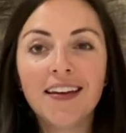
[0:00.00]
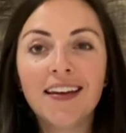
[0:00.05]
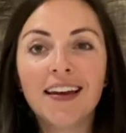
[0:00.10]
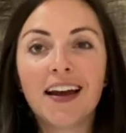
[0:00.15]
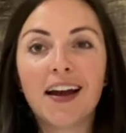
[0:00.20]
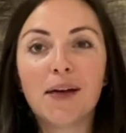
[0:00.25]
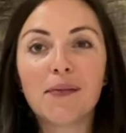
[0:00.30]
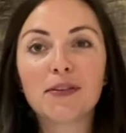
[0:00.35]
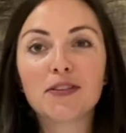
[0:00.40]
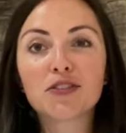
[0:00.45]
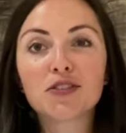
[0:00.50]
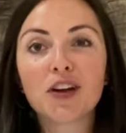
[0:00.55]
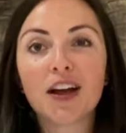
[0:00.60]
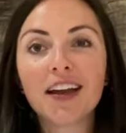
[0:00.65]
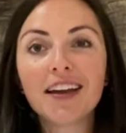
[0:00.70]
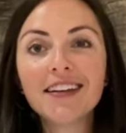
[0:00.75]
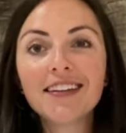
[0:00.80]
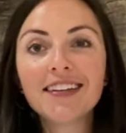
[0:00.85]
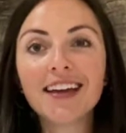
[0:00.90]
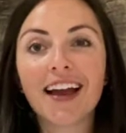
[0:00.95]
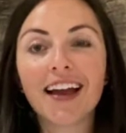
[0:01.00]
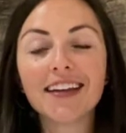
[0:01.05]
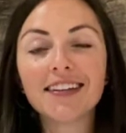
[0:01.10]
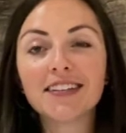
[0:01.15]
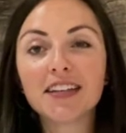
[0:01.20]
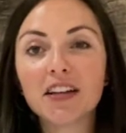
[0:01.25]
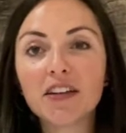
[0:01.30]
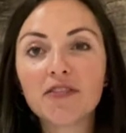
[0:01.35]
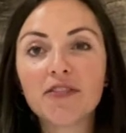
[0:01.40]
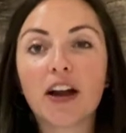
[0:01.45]
and trying to
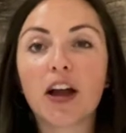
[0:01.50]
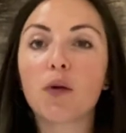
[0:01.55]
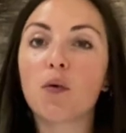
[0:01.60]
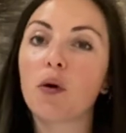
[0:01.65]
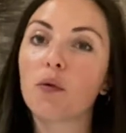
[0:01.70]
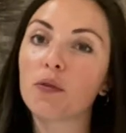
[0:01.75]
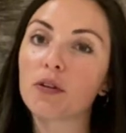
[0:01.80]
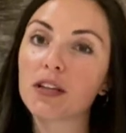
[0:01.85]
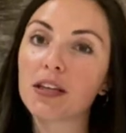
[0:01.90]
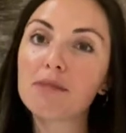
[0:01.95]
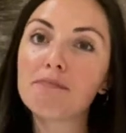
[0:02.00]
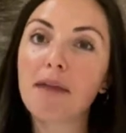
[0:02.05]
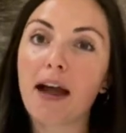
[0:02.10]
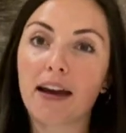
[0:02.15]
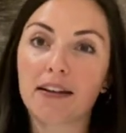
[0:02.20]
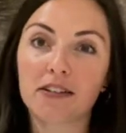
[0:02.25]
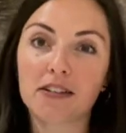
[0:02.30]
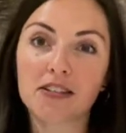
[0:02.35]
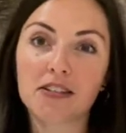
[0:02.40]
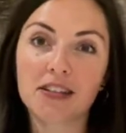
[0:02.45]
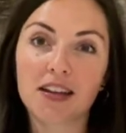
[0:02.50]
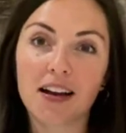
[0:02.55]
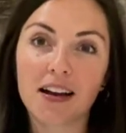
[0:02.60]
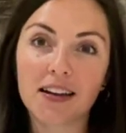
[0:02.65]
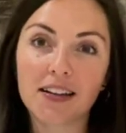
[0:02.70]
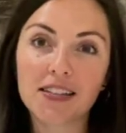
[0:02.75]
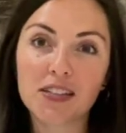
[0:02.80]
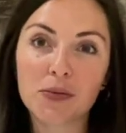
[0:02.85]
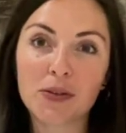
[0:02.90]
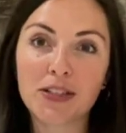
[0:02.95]
identify what really matters to us.